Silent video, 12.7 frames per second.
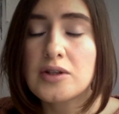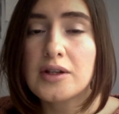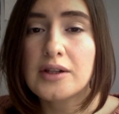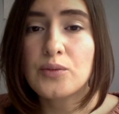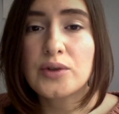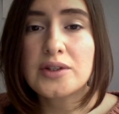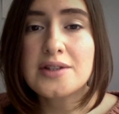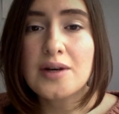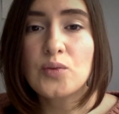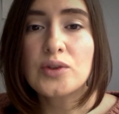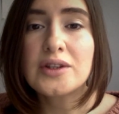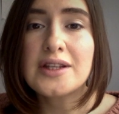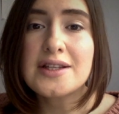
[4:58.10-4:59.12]
when
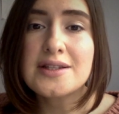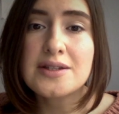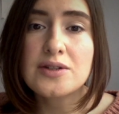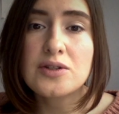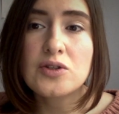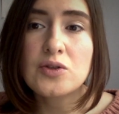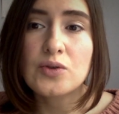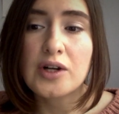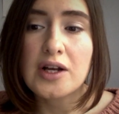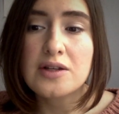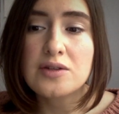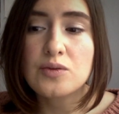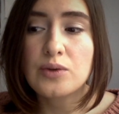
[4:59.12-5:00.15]
someone listens to
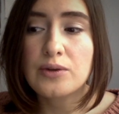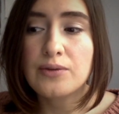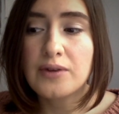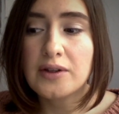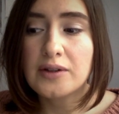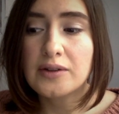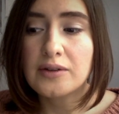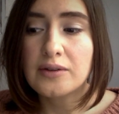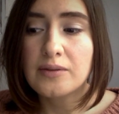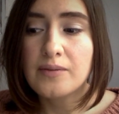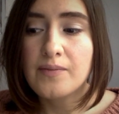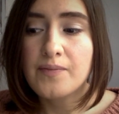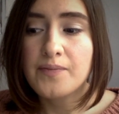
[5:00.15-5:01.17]
us, we feel
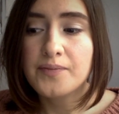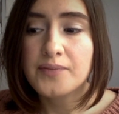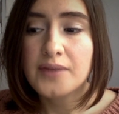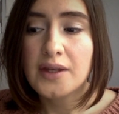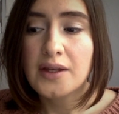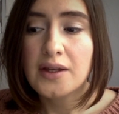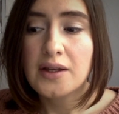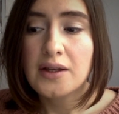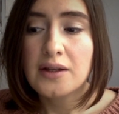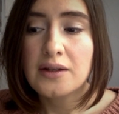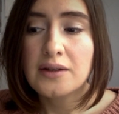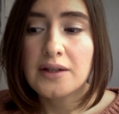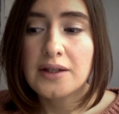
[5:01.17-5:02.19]

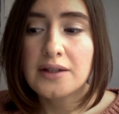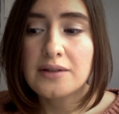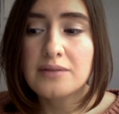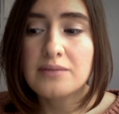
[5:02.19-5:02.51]
that